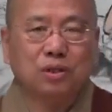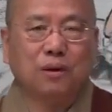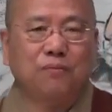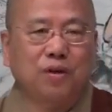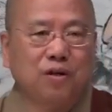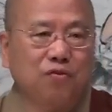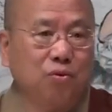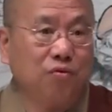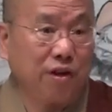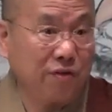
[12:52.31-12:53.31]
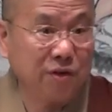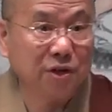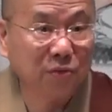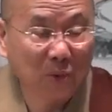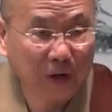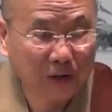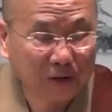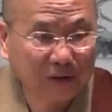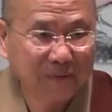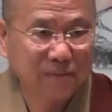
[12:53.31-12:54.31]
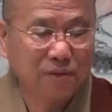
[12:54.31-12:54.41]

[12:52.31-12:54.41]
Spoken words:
something through various ways.